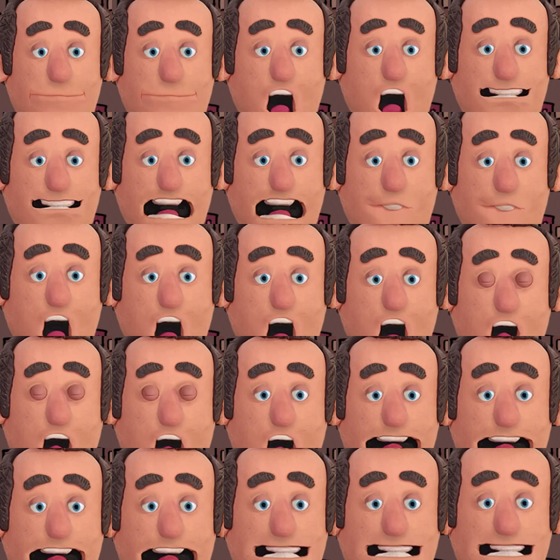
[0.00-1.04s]
is a
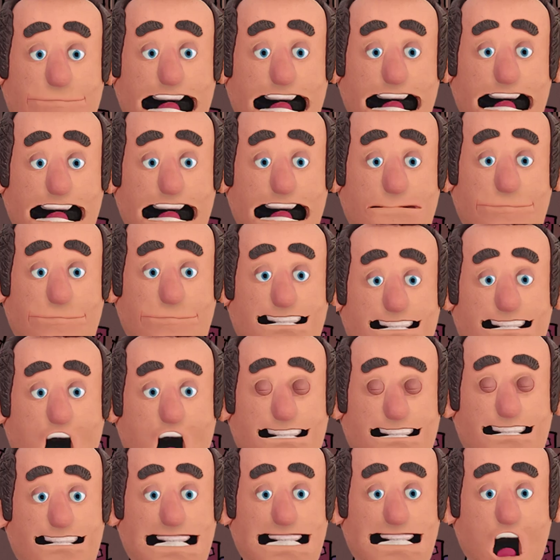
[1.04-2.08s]
very deep
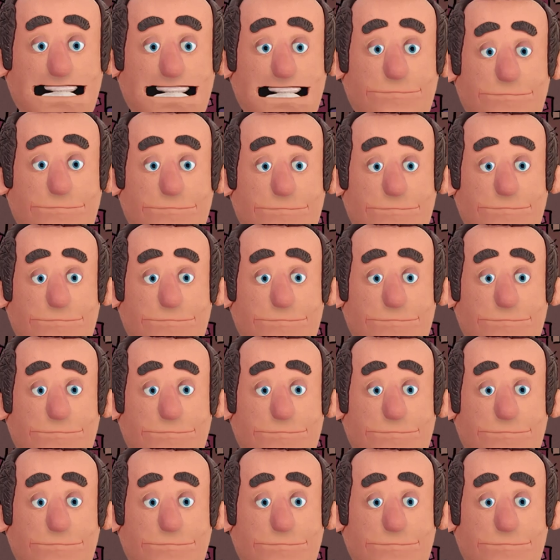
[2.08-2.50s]
question